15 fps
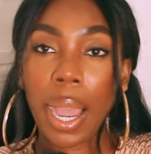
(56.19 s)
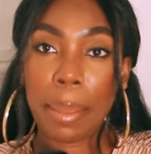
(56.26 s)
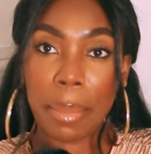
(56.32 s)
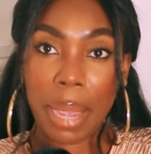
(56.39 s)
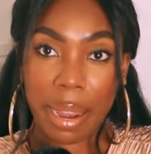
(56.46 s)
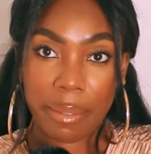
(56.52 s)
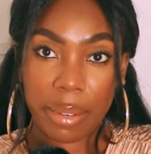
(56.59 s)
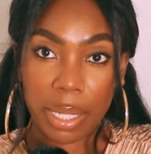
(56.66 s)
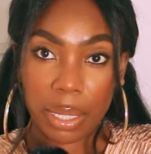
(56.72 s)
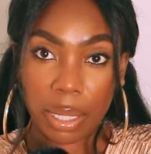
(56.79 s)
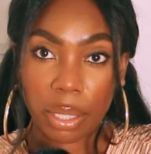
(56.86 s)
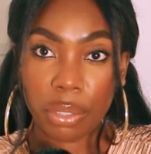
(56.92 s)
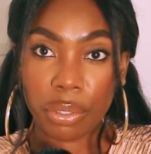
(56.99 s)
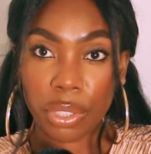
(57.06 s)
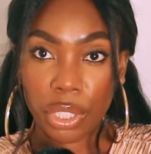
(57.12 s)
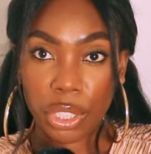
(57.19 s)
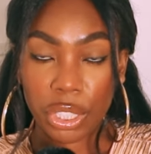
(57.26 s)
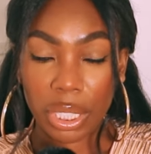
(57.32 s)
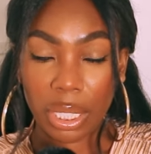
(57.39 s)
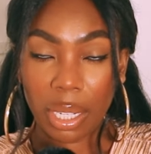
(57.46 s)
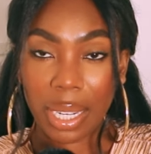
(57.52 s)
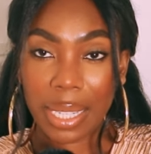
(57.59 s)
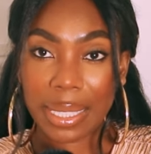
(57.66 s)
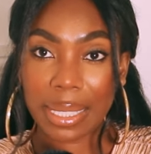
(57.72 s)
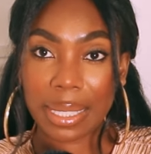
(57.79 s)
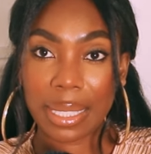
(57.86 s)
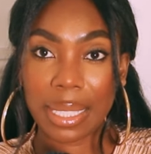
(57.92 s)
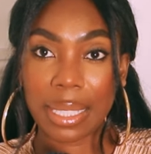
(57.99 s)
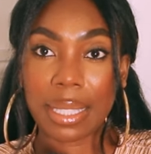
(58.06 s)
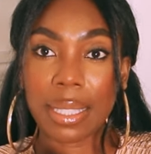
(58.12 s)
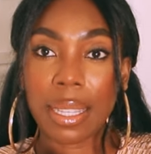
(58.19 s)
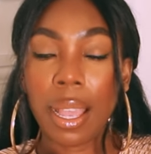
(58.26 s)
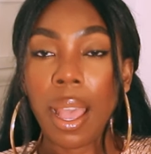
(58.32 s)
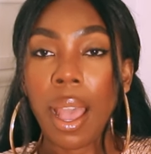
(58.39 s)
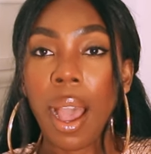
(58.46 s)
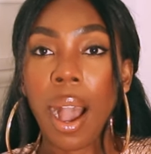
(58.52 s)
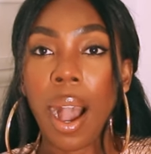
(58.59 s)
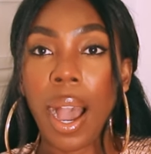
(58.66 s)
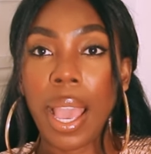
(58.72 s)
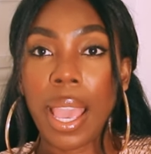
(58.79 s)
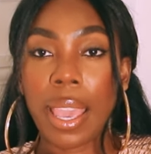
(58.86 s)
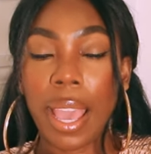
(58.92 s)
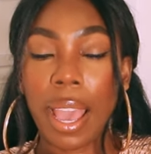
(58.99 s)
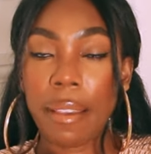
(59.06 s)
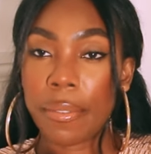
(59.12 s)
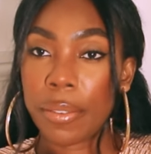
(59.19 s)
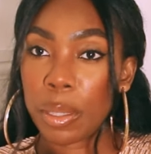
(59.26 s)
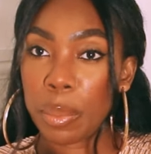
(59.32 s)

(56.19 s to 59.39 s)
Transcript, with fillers: I married a Christian narcissist. I have